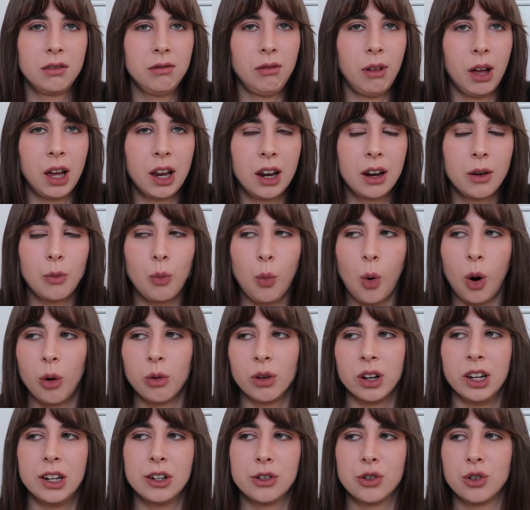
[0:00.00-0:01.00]
like,
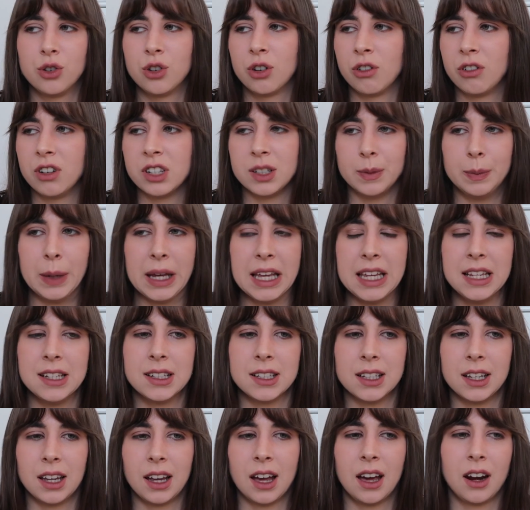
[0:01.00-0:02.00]
world literature is
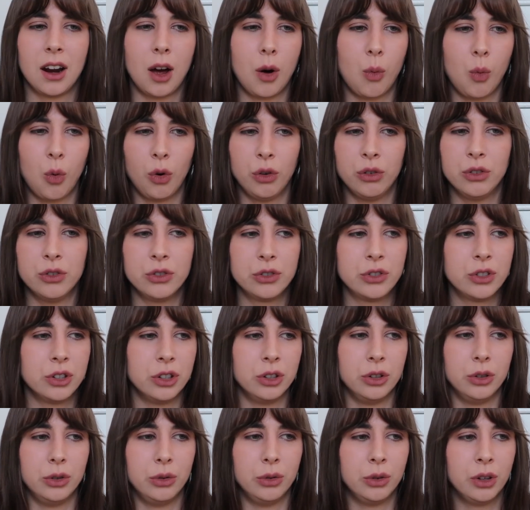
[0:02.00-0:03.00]
amazing, and I want
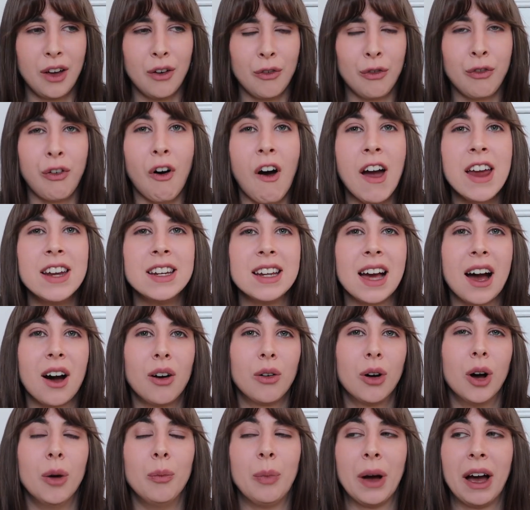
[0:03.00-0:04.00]
to find
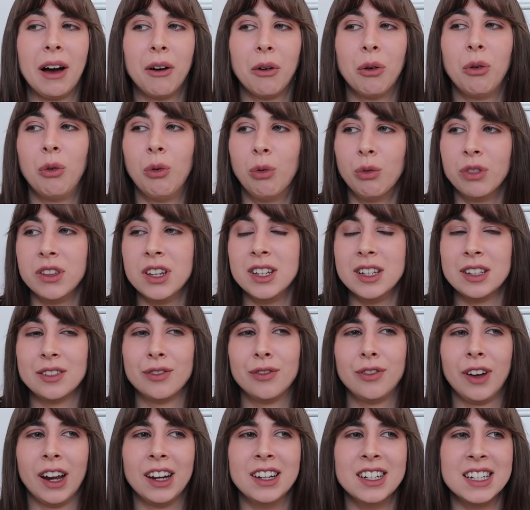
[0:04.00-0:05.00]
out about all these
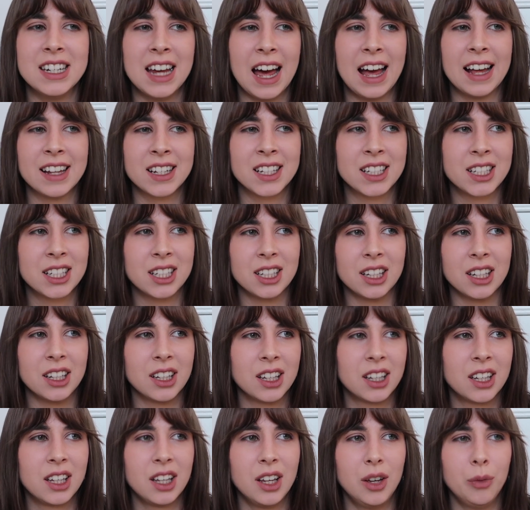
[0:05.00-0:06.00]

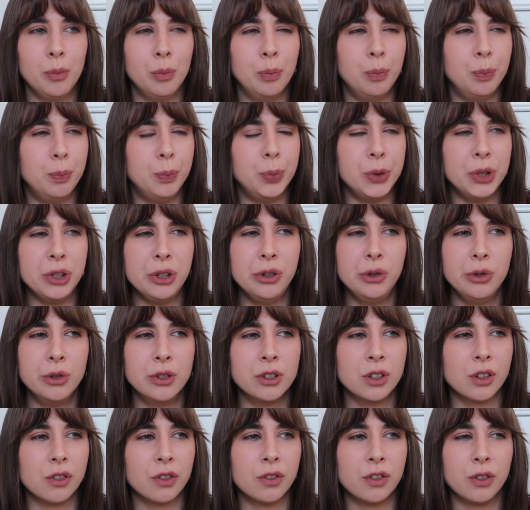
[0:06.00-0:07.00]
fantastic,
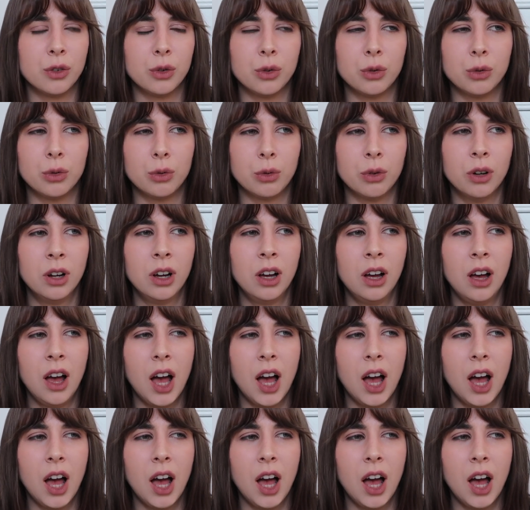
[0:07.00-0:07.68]
beautiful,